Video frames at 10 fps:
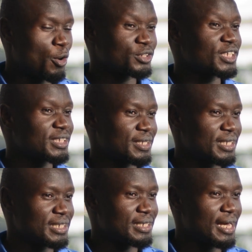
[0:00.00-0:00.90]
I was just a
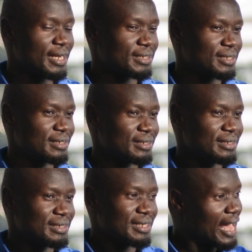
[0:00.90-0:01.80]
theater director.
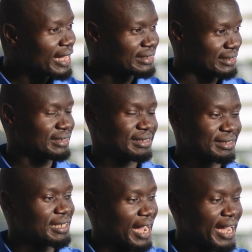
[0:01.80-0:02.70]
And
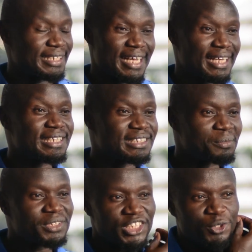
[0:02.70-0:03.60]
I had directed
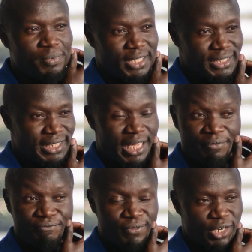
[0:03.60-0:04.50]
some stage plays, and I'm